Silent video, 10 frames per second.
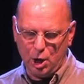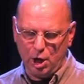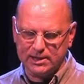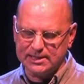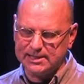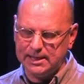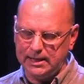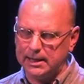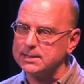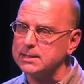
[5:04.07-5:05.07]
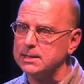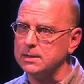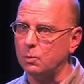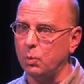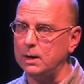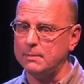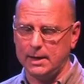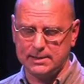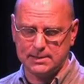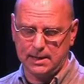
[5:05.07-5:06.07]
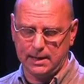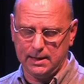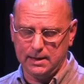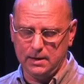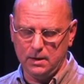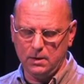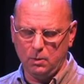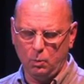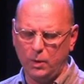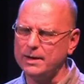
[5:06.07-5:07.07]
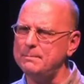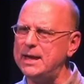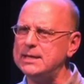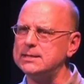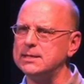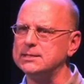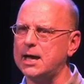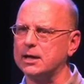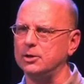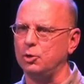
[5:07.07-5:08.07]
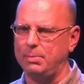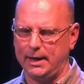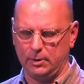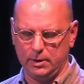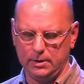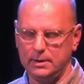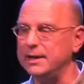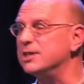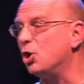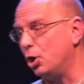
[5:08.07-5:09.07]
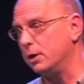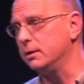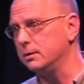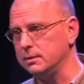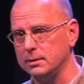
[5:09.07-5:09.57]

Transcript: On seeing it, one might say, what amazing technical power. It's hard.